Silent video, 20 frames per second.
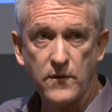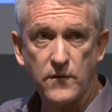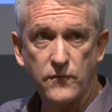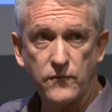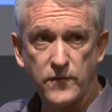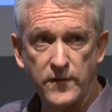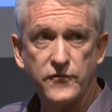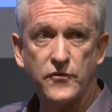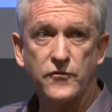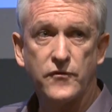
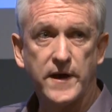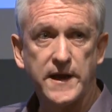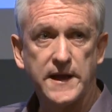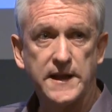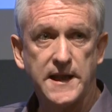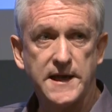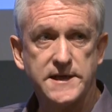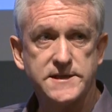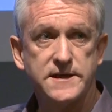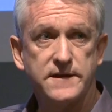river
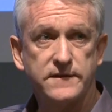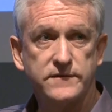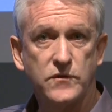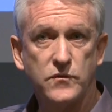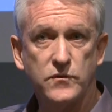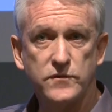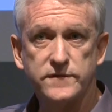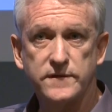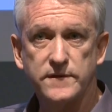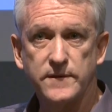regulation is
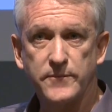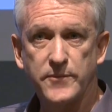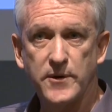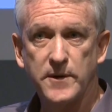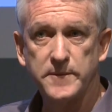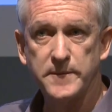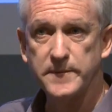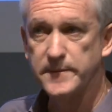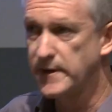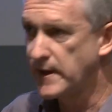causing the
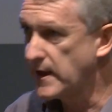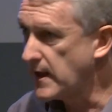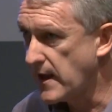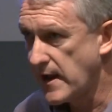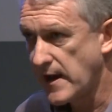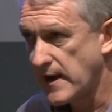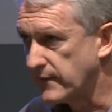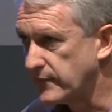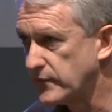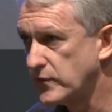problem.
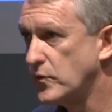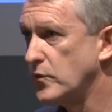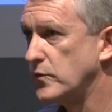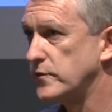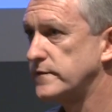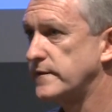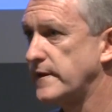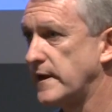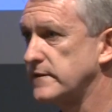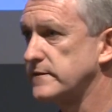And of
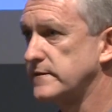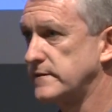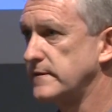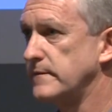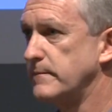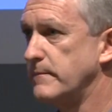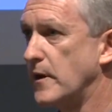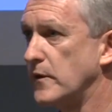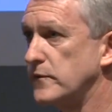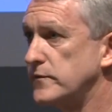course, that's
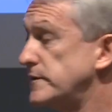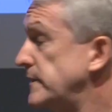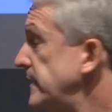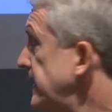most